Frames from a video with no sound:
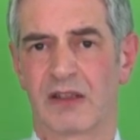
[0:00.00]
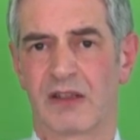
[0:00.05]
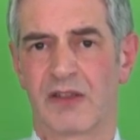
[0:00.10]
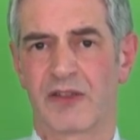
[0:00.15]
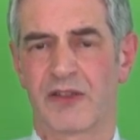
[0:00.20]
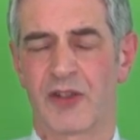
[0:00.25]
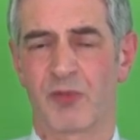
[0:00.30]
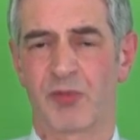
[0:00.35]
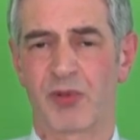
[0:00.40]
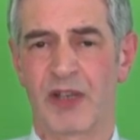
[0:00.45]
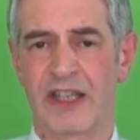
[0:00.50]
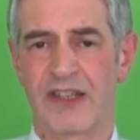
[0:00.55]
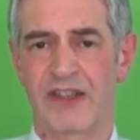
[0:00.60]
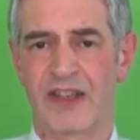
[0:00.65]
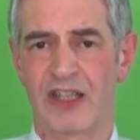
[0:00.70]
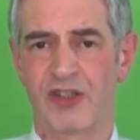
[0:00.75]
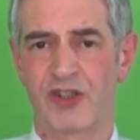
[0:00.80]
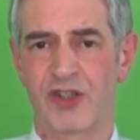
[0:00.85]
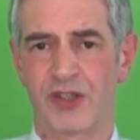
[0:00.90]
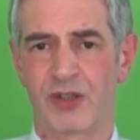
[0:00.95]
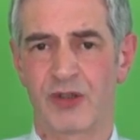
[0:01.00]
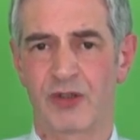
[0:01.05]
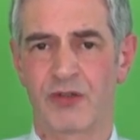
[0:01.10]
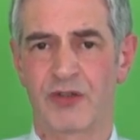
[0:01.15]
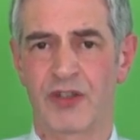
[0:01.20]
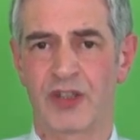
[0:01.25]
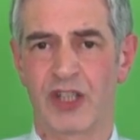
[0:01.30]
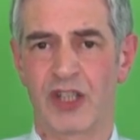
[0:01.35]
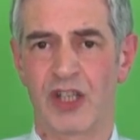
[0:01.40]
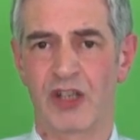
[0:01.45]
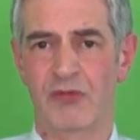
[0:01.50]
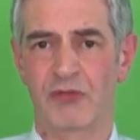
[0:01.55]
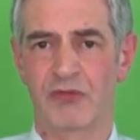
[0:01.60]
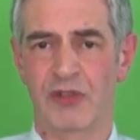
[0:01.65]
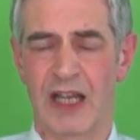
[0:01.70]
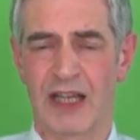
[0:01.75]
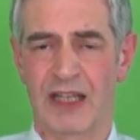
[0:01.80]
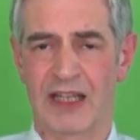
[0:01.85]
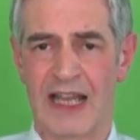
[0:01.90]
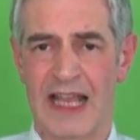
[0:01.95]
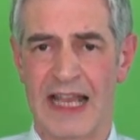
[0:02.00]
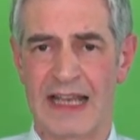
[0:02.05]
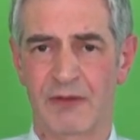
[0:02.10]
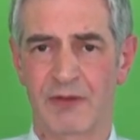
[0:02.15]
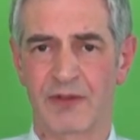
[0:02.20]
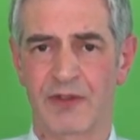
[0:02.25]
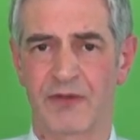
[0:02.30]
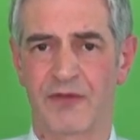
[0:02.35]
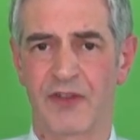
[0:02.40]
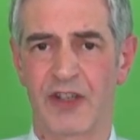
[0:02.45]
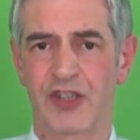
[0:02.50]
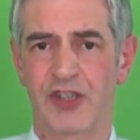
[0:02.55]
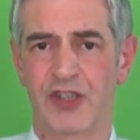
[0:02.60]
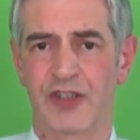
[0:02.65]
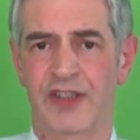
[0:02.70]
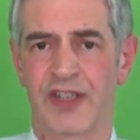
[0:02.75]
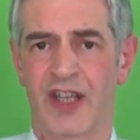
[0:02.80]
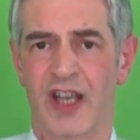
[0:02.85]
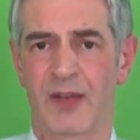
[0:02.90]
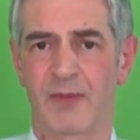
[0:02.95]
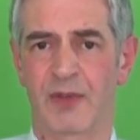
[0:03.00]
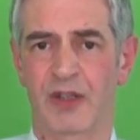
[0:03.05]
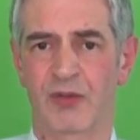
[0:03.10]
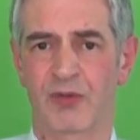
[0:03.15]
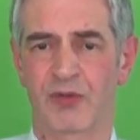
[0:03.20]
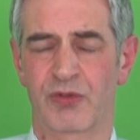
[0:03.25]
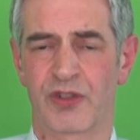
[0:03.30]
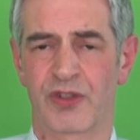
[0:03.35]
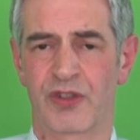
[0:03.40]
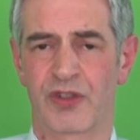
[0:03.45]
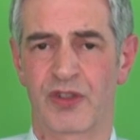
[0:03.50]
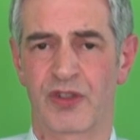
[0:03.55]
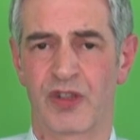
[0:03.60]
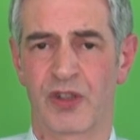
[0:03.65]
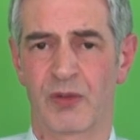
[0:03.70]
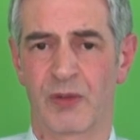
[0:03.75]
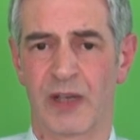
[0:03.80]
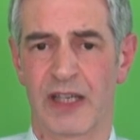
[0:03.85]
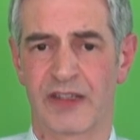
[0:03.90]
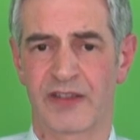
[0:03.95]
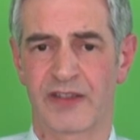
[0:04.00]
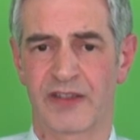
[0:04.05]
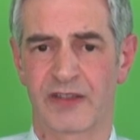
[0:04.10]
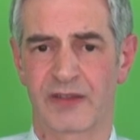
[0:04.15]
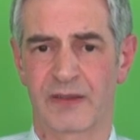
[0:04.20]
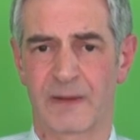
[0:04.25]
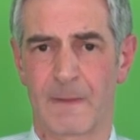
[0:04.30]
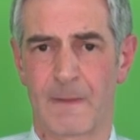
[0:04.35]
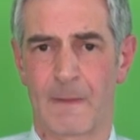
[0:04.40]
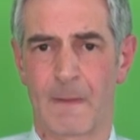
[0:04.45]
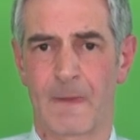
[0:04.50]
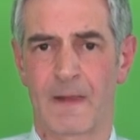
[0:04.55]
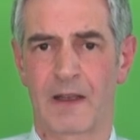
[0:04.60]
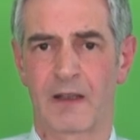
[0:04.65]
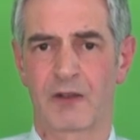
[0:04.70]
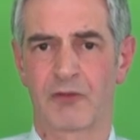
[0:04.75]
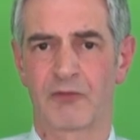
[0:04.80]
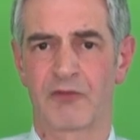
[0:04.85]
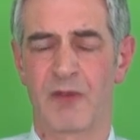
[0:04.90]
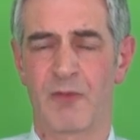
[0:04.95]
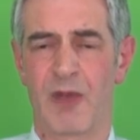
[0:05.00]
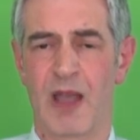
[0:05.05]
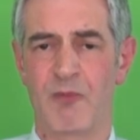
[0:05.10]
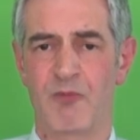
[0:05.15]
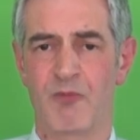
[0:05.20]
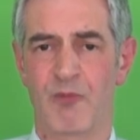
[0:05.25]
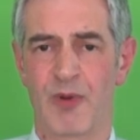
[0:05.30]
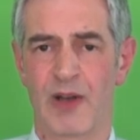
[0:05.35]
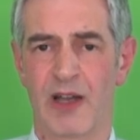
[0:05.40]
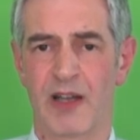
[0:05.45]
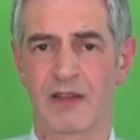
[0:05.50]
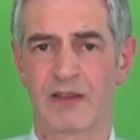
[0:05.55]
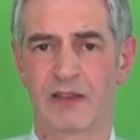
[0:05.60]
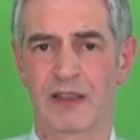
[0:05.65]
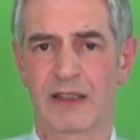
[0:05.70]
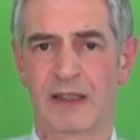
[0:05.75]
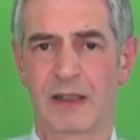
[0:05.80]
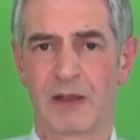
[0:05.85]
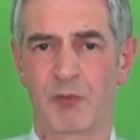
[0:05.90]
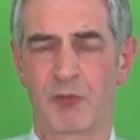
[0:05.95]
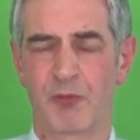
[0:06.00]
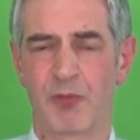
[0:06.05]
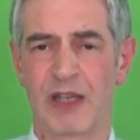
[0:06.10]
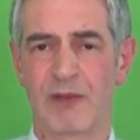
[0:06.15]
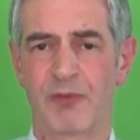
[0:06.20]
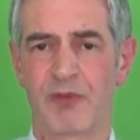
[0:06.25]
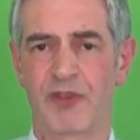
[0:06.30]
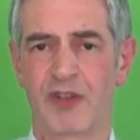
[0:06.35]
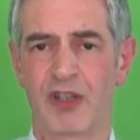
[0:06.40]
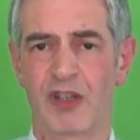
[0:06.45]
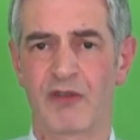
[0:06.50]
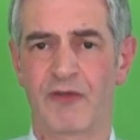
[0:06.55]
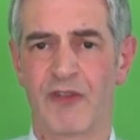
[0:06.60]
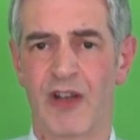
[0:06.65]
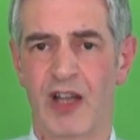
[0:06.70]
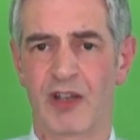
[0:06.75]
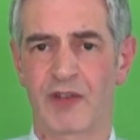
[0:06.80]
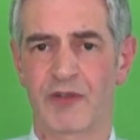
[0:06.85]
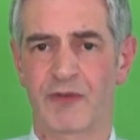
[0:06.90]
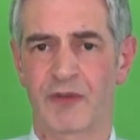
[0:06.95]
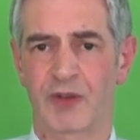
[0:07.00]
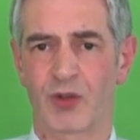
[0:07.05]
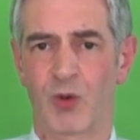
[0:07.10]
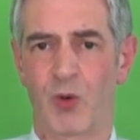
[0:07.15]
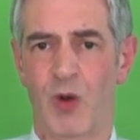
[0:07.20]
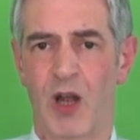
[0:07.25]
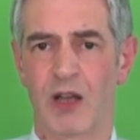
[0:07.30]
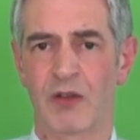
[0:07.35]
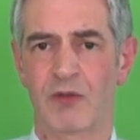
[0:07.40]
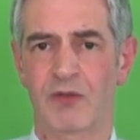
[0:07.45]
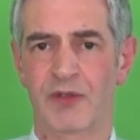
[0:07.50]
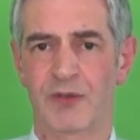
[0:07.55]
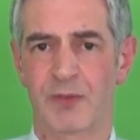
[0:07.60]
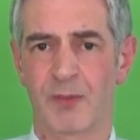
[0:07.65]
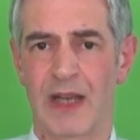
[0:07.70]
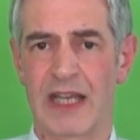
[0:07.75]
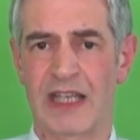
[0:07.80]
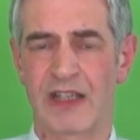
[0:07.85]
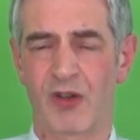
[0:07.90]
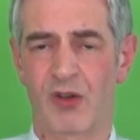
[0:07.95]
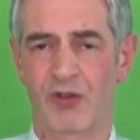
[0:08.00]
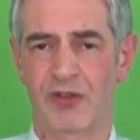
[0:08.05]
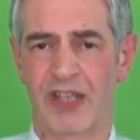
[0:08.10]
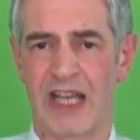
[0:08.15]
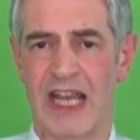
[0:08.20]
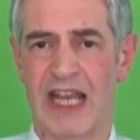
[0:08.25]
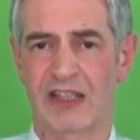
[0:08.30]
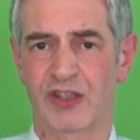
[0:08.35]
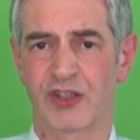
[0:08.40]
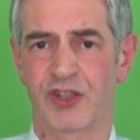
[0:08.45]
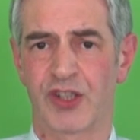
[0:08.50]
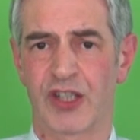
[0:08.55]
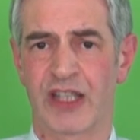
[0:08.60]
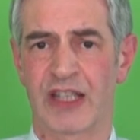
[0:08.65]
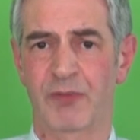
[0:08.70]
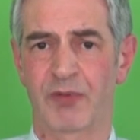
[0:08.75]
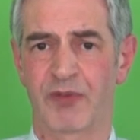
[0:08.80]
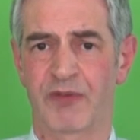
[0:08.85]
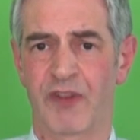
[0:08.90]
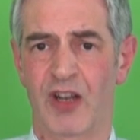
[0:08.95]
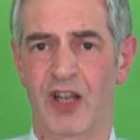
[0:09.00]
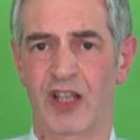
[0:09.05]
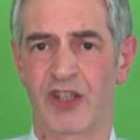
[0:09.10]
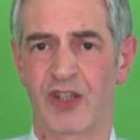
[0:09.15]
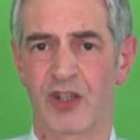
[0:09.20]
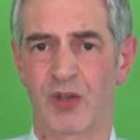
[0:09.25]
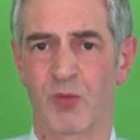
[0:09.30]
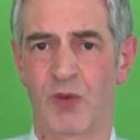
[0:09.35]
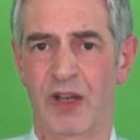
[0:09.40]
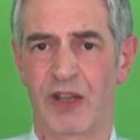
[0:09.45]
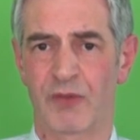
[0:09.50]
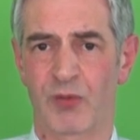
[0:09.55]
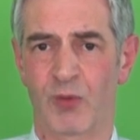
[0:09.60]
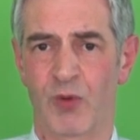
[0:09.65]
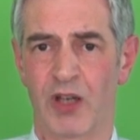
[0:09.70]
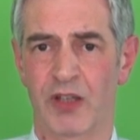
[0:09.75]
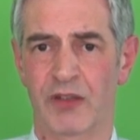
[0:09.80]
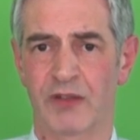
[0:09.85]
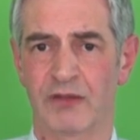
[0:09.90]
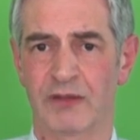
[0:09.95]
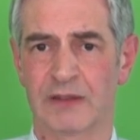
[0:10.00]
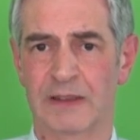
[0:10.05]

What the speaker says: So please ensure that you allow sufficient time in order to do it. Remember, people that you've asked for quotes may not actually provide you with one.